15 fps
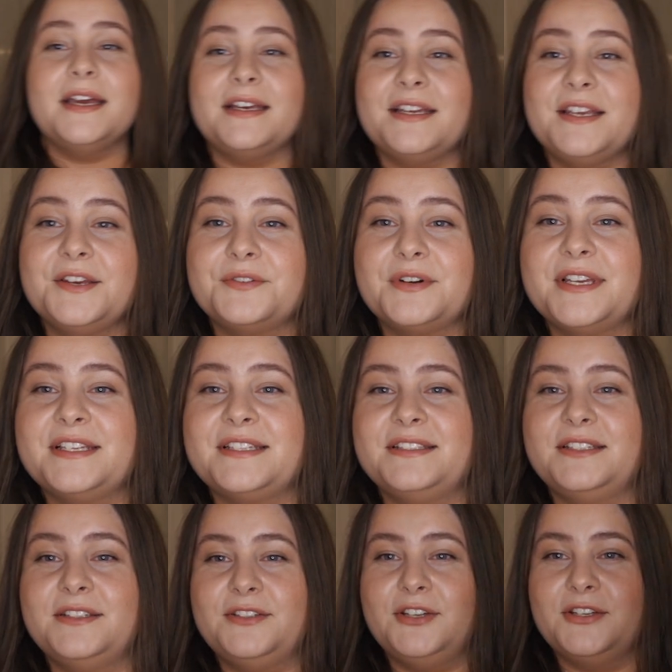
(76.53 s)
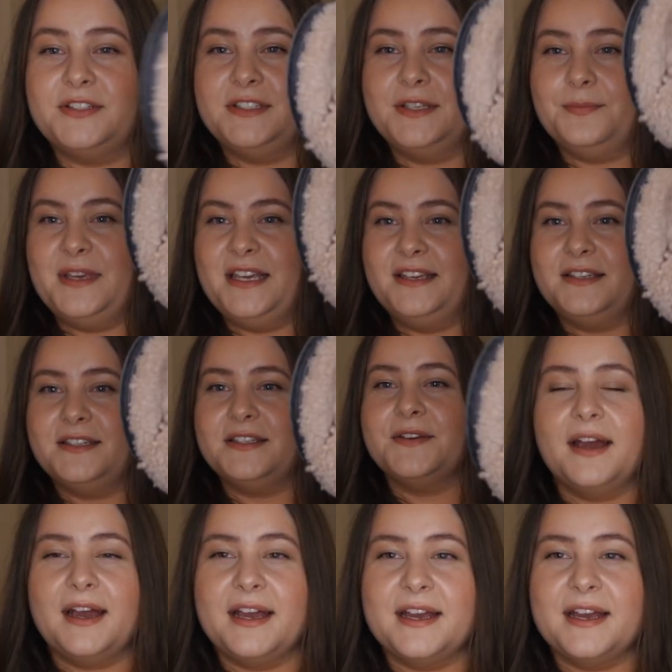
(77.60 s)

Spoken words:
And here is the dusty pink.